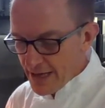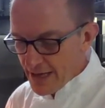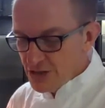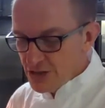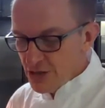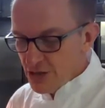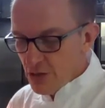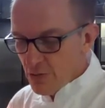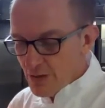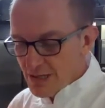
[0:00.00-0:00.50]

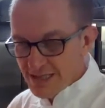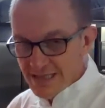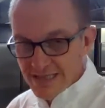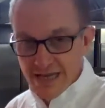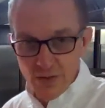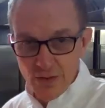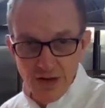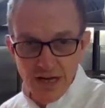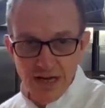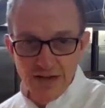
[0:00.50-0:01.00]
So once
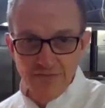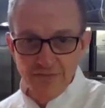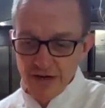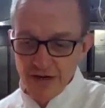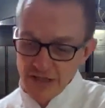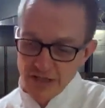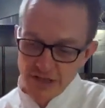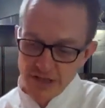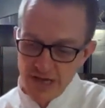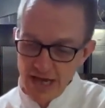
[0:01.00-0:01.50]
you get oily
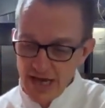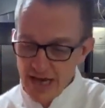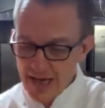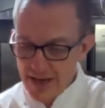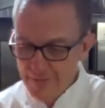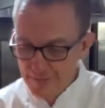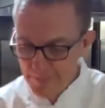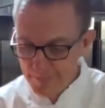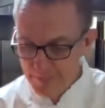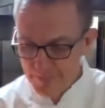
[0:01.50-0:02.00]
fish,
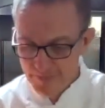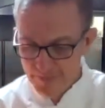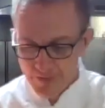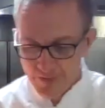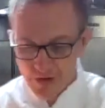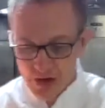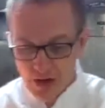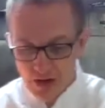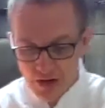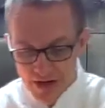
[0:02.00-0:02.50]

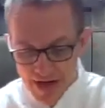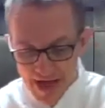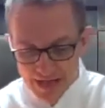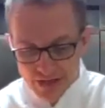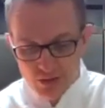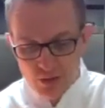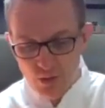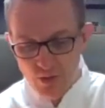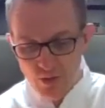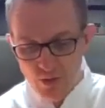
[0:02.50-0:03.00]
you know,
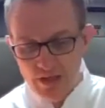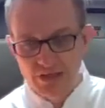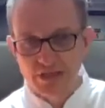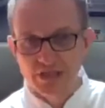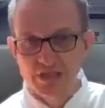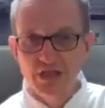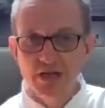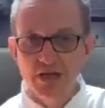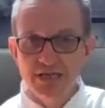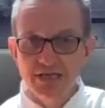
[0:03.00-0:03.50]
natural oils,
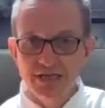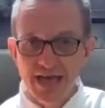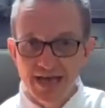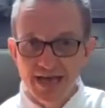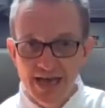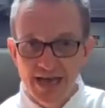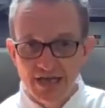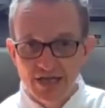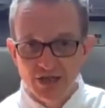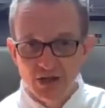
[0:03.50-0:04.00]
there's no need to
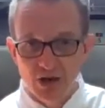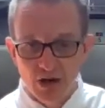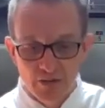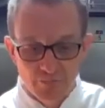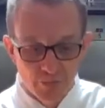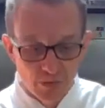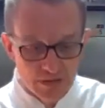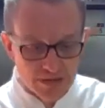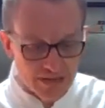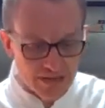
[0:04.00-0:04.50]
add extra
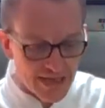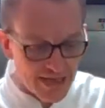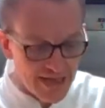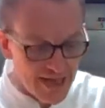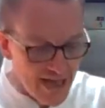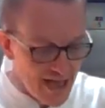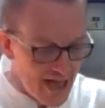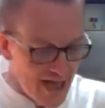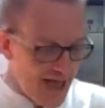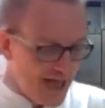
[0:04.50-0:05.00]
olive oil to
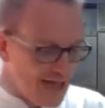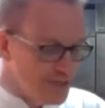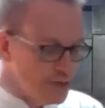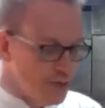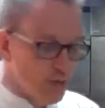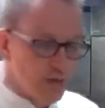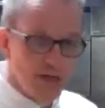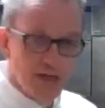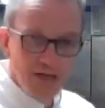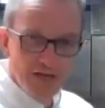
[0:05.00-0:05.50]
that
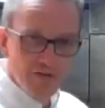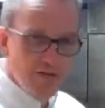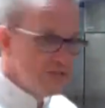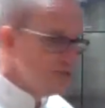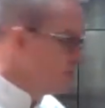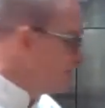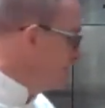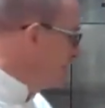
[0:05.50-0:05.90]
at all. This